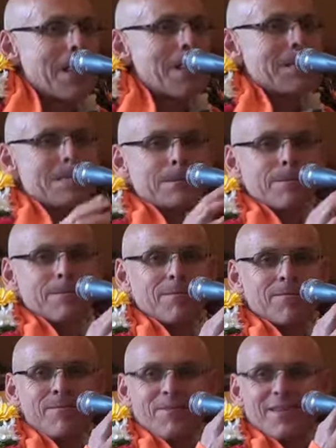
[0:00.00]
is master,
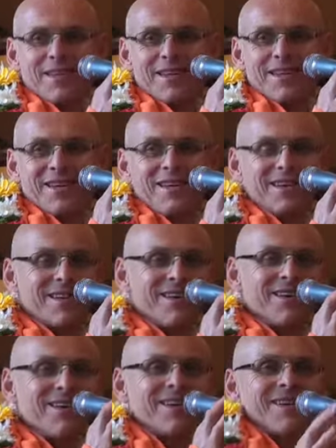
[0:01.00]
one is servant.
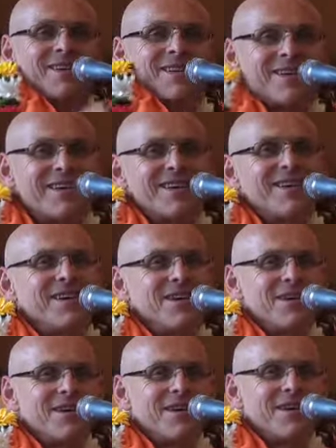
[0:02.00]
Yeah. The
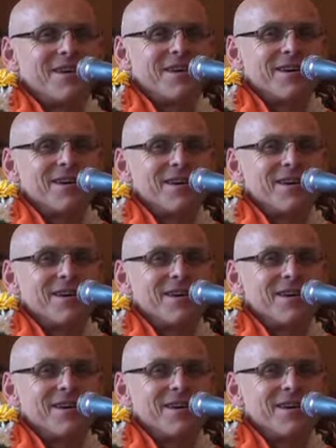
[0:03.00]
expansion of